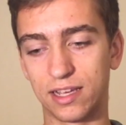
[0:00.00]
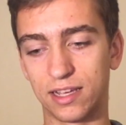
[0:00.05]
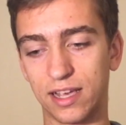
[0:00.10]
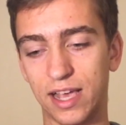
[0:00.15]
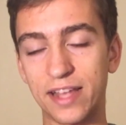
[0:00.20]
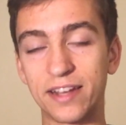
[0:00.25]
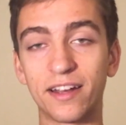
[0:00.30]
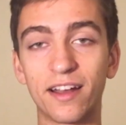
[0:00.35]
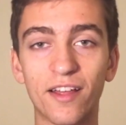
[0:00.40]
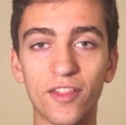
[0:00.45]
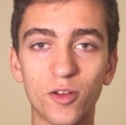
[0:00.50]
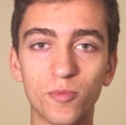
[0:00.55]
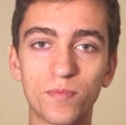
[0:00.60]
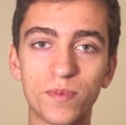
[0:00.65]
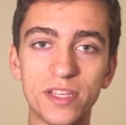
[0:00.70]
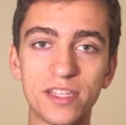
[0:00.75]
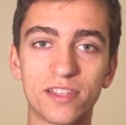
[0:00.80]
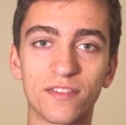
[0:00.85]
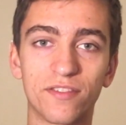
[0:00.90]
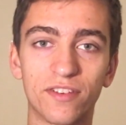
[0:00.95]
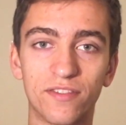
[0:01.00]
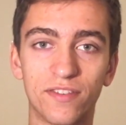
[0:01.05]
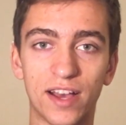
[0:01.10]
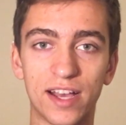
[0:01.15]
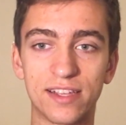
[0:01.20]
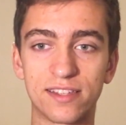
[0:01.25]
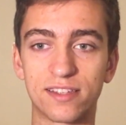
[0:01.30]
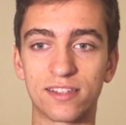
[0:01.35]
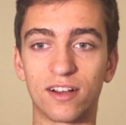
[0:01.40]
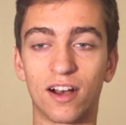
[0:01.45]
And another piece of
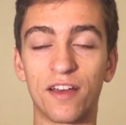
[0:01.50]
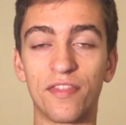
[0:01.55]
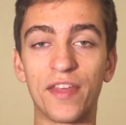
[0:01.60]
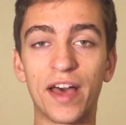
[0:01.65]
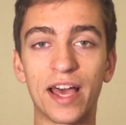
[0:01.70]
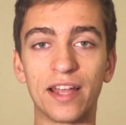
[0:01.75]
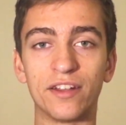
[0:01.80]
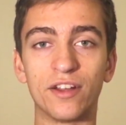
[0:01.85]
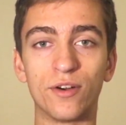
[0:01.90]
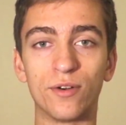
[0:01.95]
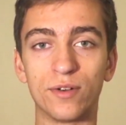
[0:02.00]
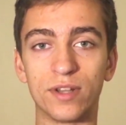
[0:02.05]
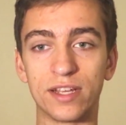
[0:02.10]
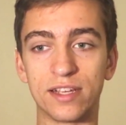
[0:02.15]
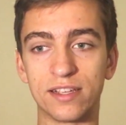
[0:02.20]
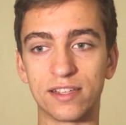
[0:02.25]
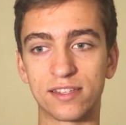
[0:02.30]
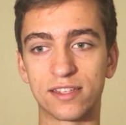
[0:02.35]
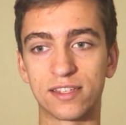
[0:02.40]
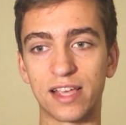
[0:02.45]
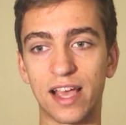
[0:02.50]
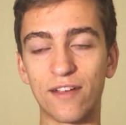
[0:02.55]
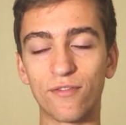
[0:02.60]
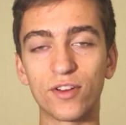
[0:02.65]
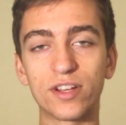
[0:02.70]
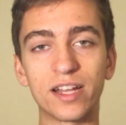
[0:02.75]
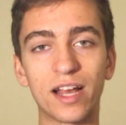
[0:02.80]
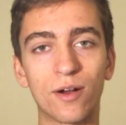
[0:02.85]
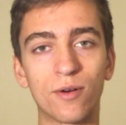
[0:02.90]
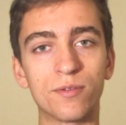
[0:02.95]
advice on that note is
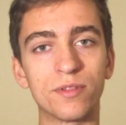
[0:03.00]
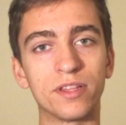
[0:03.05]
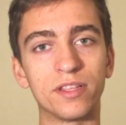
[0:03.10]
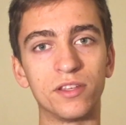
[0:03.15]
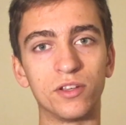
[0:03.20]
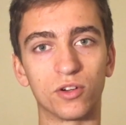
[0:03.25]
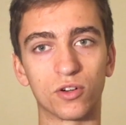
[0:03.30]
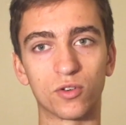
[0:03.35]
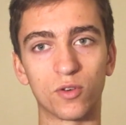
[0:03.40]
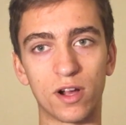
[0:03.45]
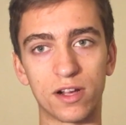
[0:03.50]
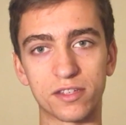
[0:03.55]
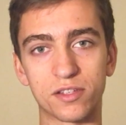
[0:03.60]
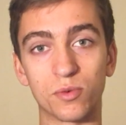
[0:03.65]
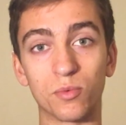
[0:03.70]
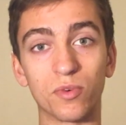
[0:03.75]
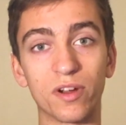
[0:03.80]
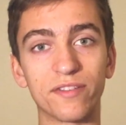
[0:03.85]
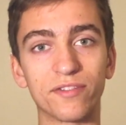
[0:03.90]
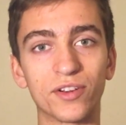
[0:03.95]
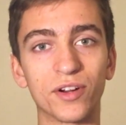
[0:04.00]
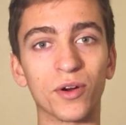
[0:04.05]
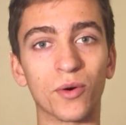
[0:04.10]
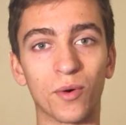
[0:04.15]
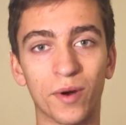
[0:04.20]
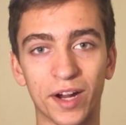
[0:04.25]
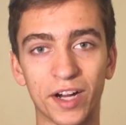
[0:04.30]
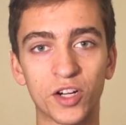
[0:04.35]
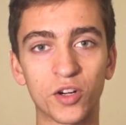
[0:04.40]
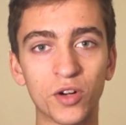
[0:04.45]
every now and then you'll cross a river
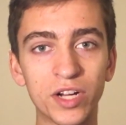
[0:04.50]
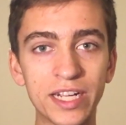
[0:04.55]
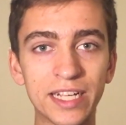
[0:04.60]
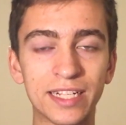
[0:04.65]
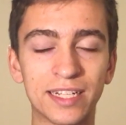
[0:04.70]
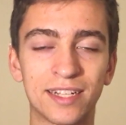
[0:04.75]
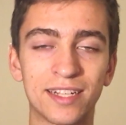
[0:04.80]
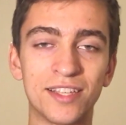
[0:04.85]
or a creek.